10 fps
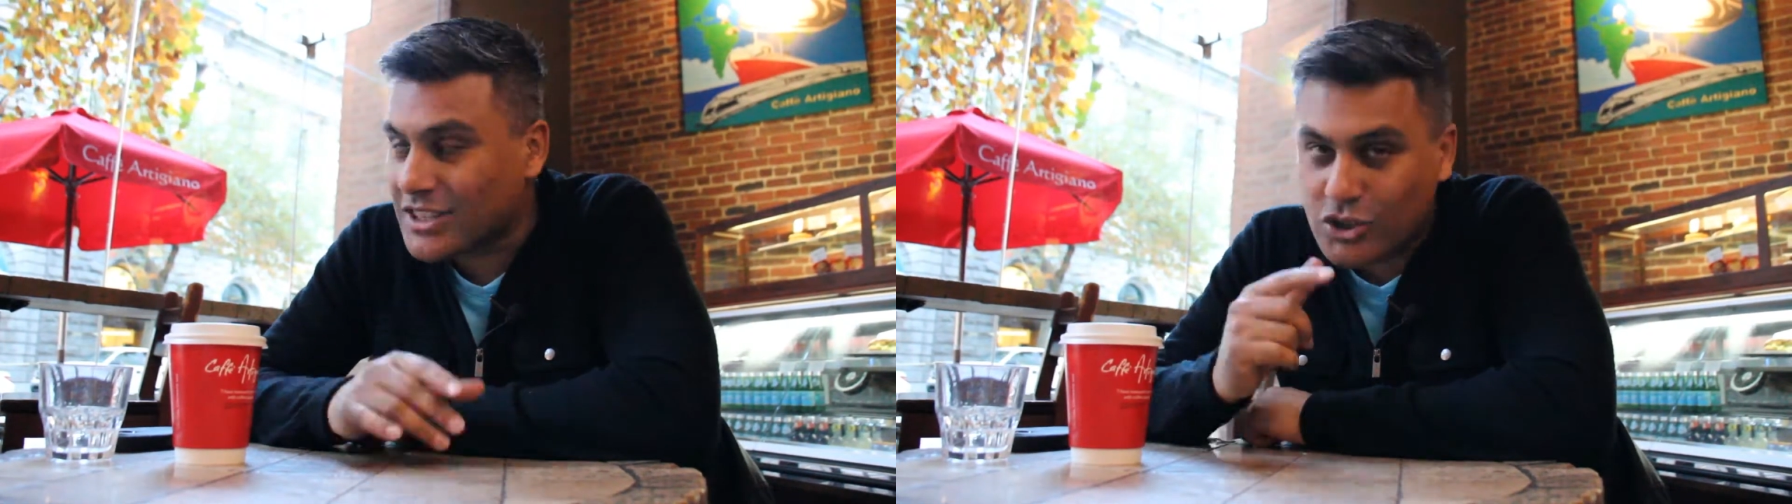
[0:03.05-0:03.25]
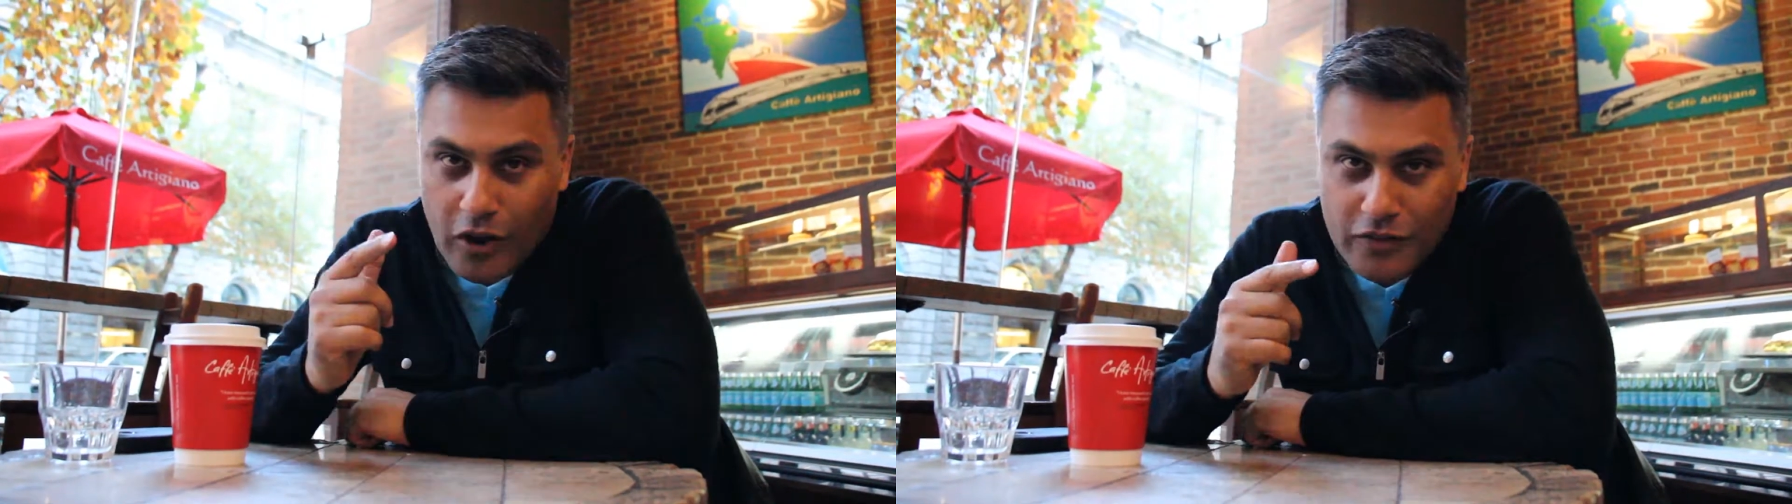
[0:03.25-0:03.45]

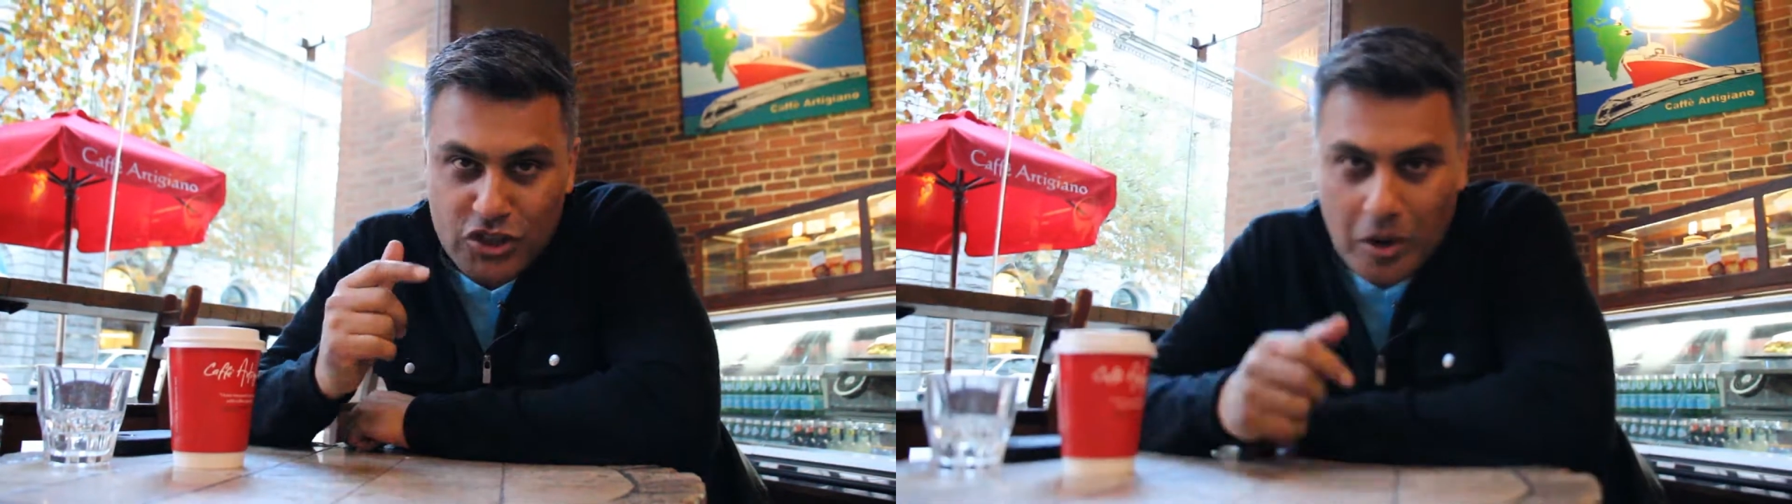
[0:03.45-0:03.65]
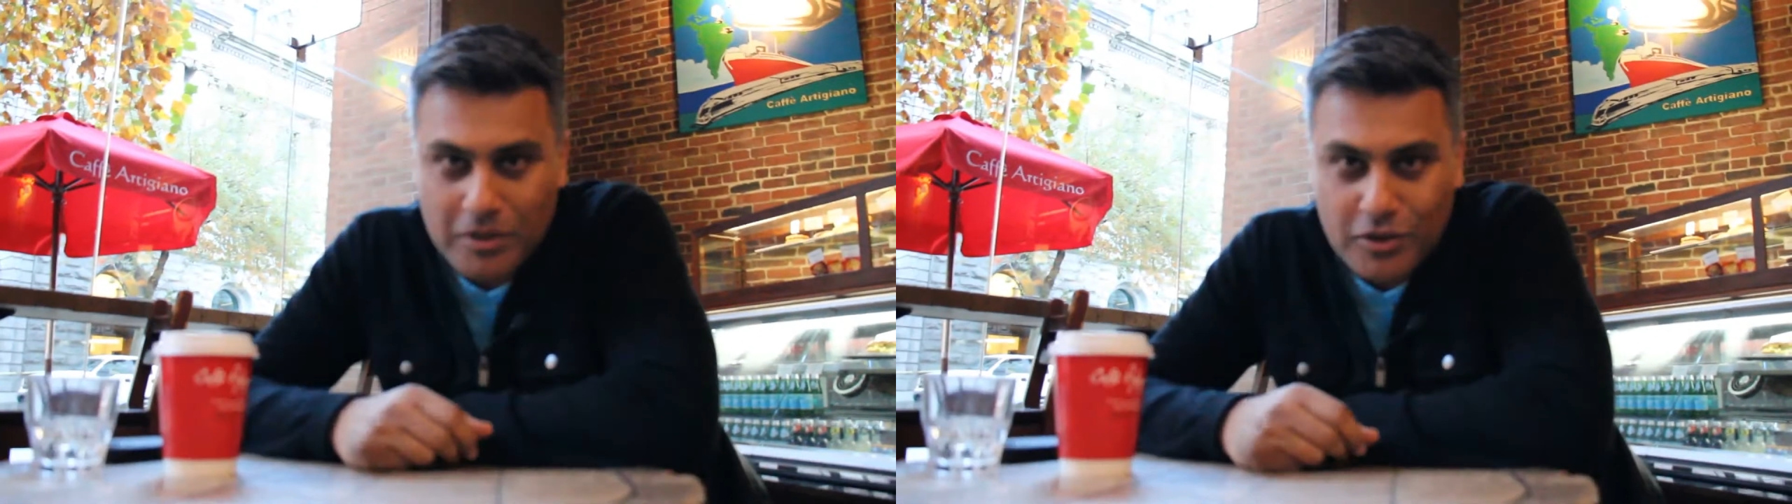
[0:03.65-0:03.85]
This is Coffee
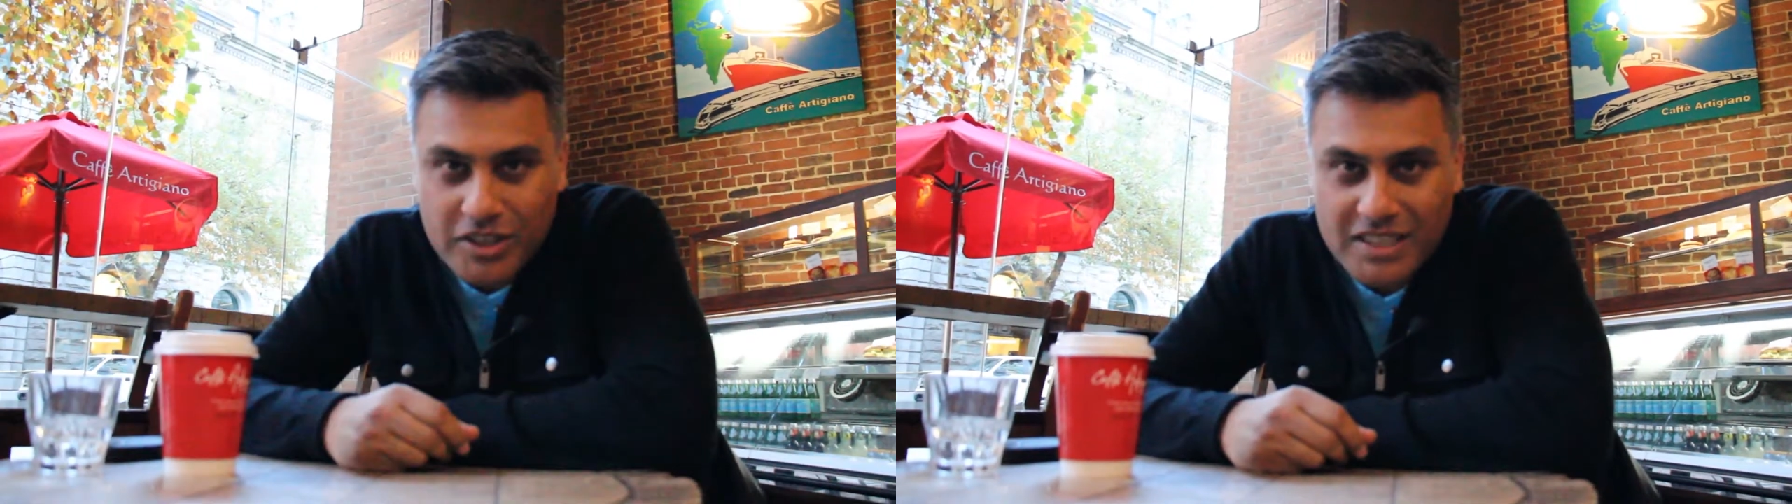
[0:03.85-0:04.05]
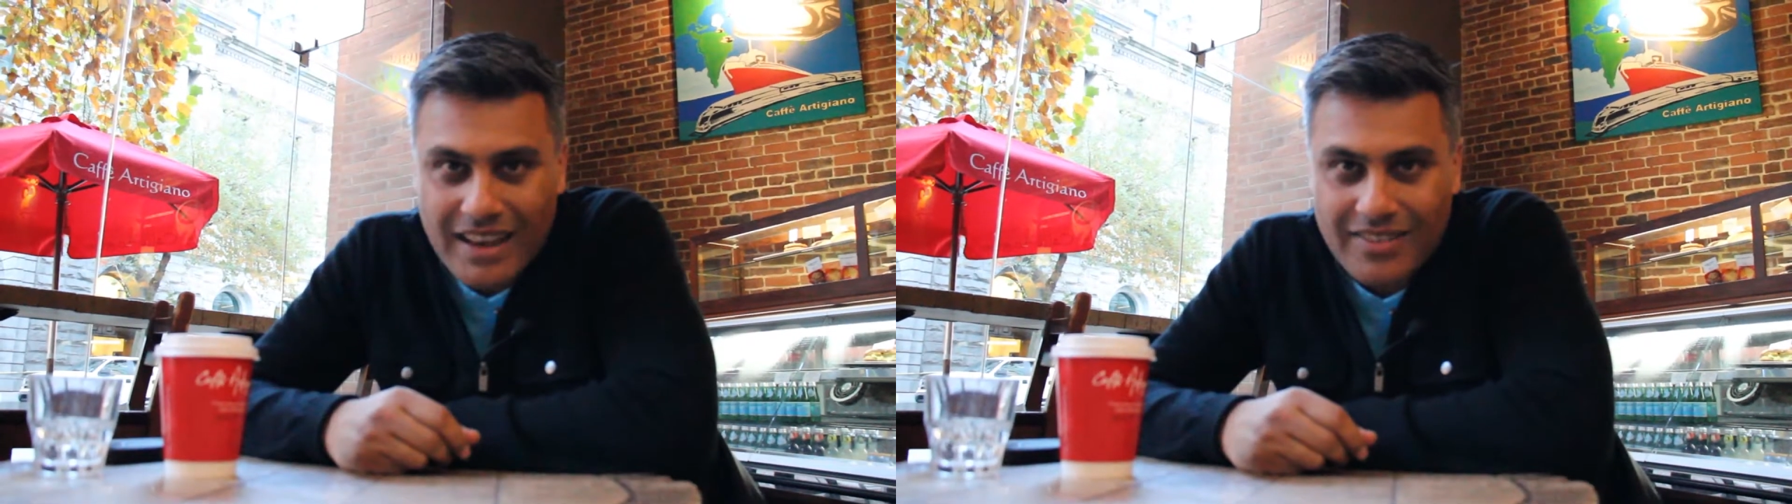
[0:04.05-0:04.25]
Shop
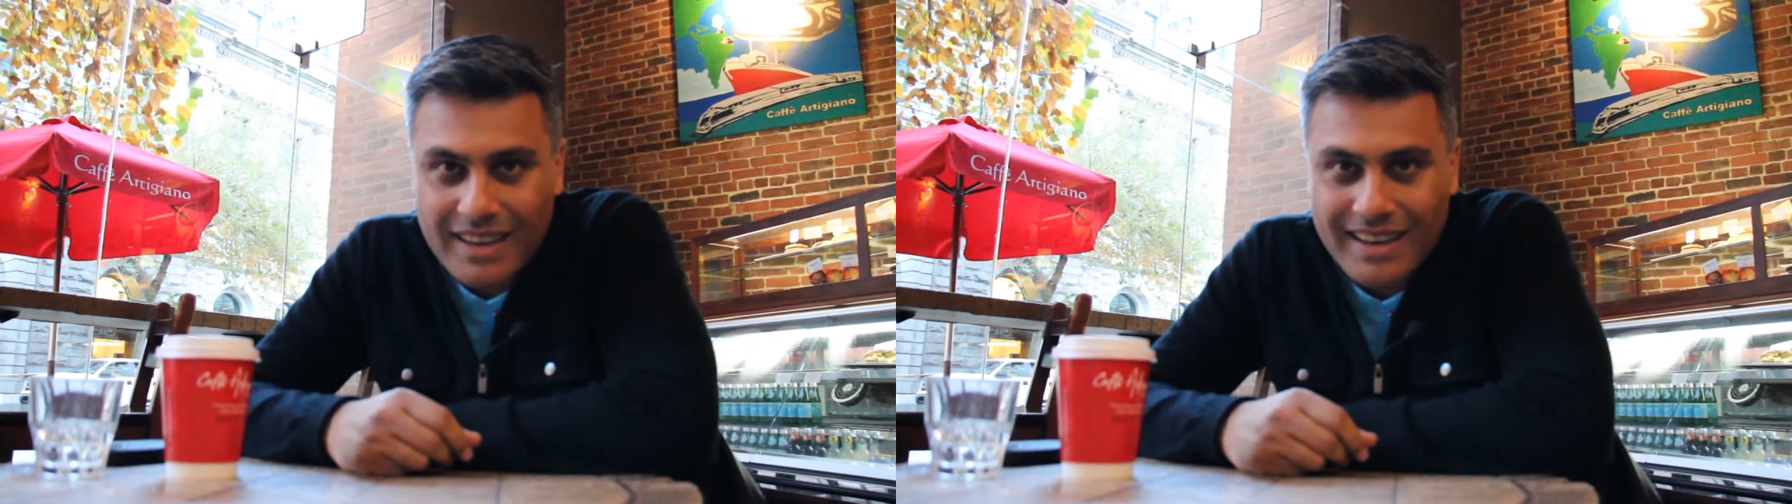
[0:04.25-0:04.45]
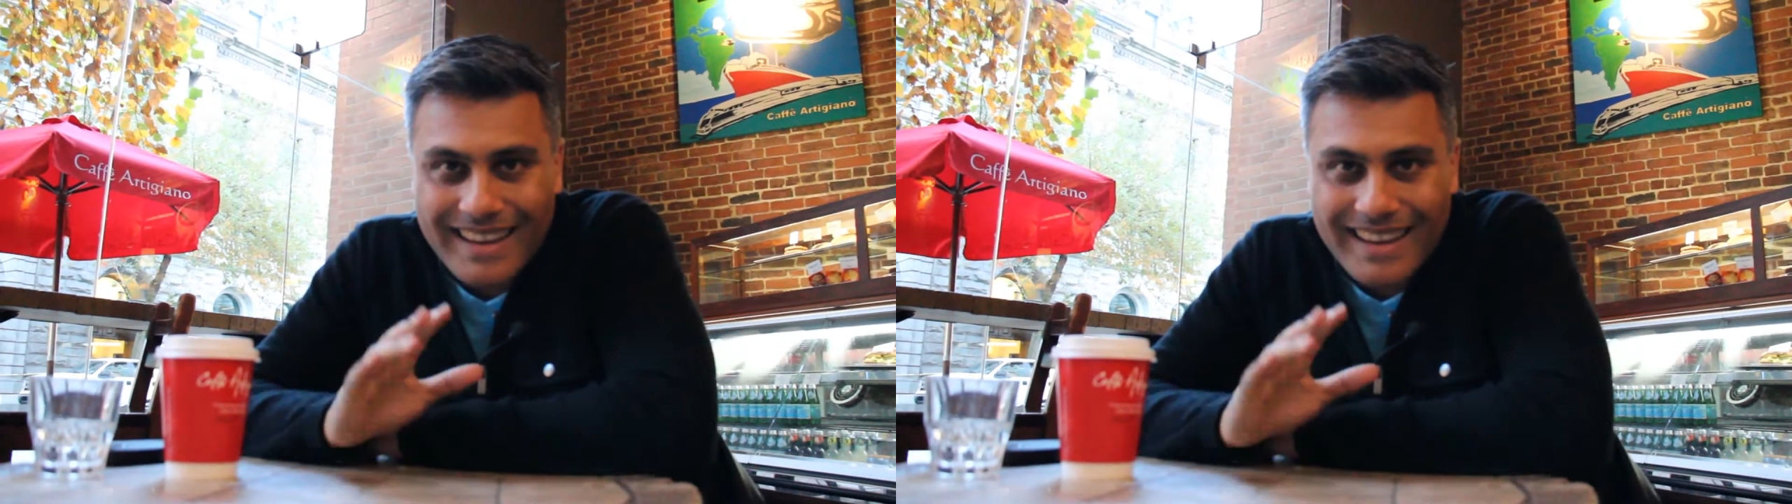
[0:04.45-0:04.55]
thirty-seven.